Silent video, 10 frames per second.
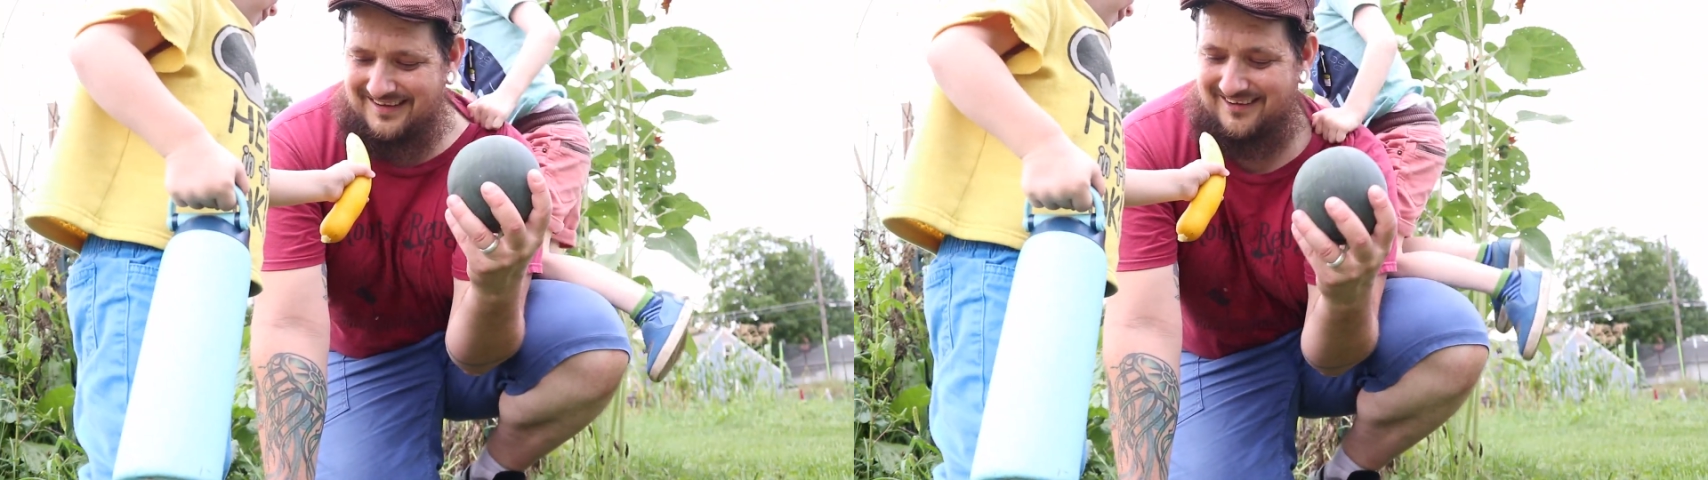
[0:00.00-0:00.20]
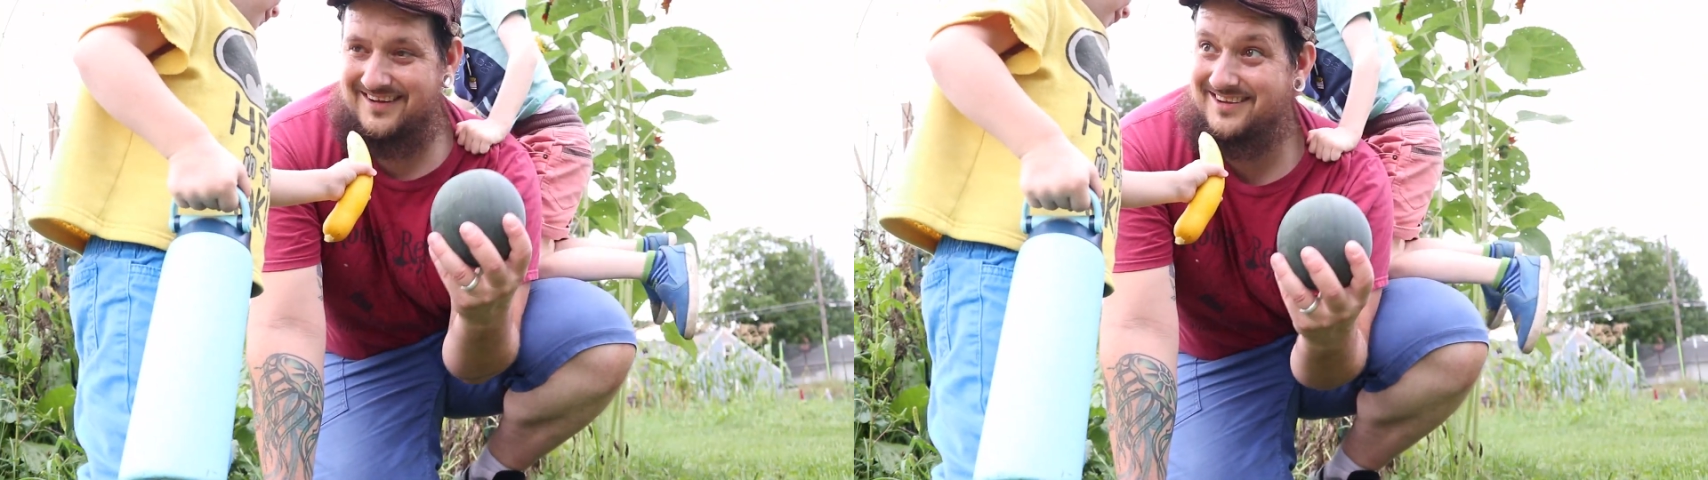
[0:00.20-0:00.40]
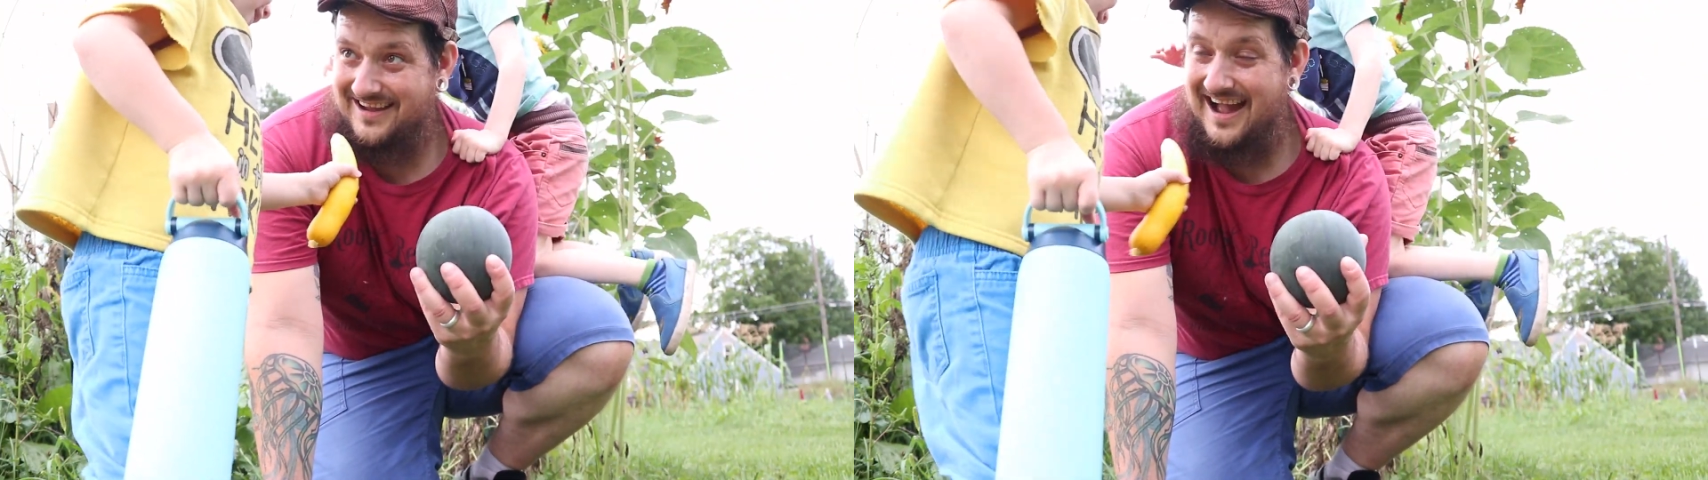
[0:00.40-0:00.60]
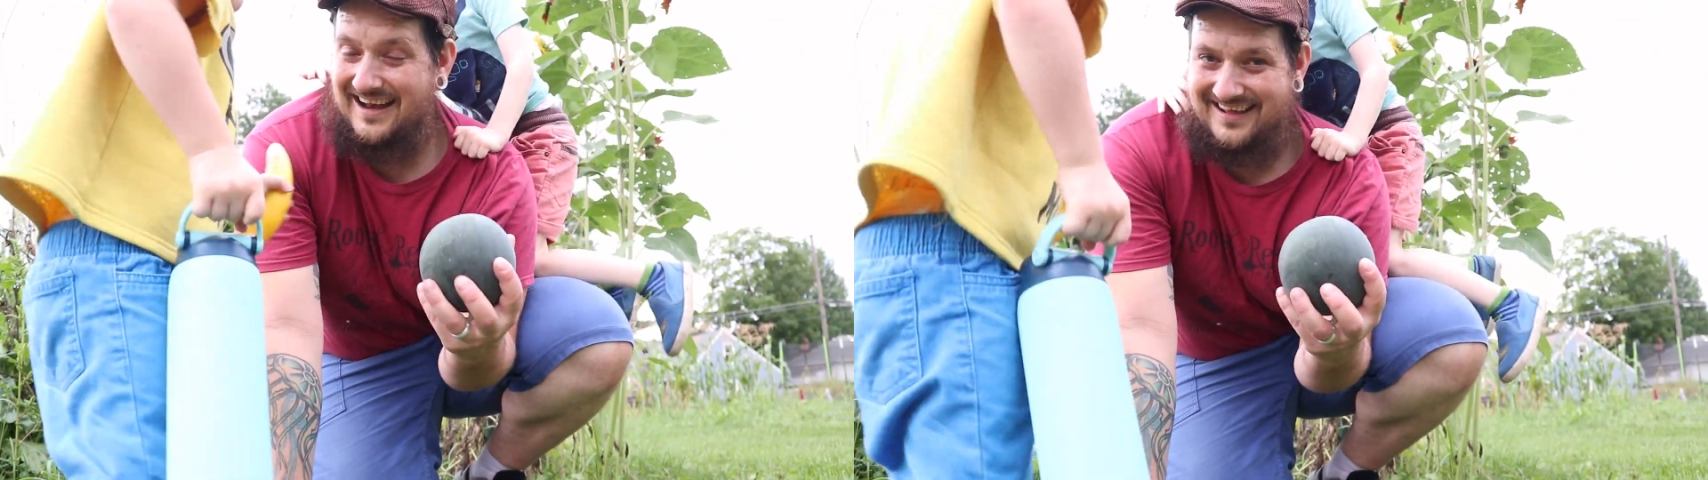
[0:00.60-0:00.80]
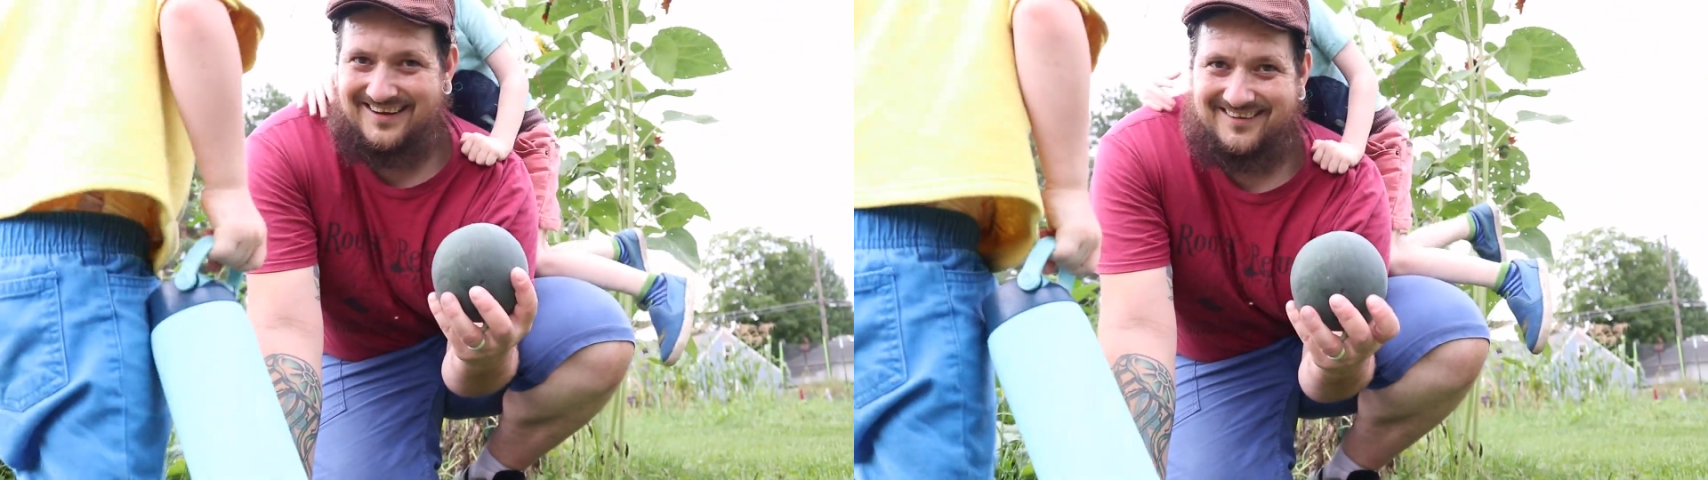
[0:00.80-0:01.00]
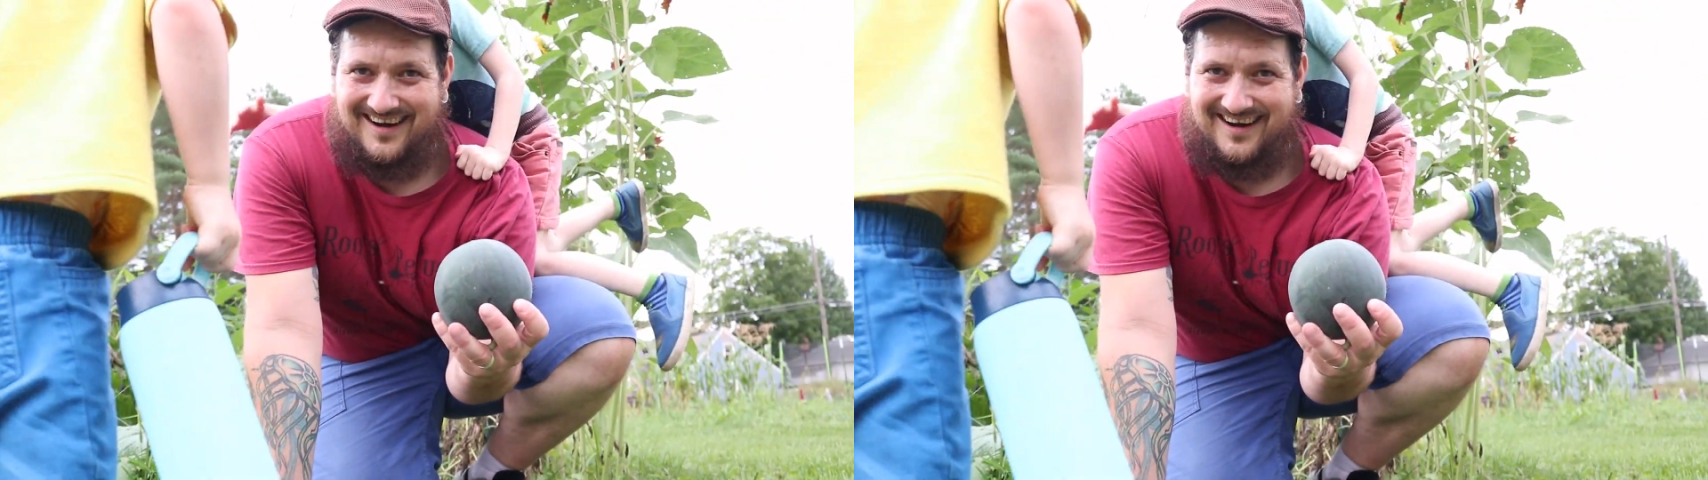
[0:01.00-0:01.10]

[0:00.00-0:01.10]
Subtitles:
Oh, you got it.